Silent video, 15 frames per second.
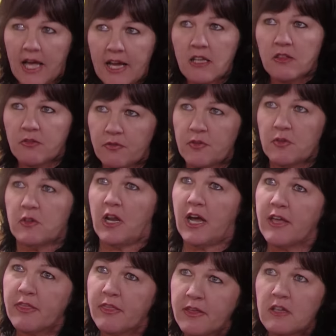like the food.
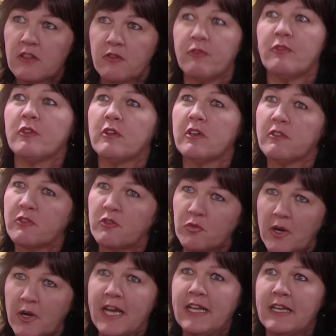I think the food is
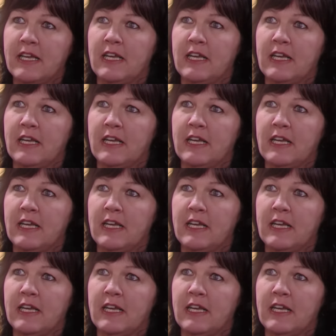great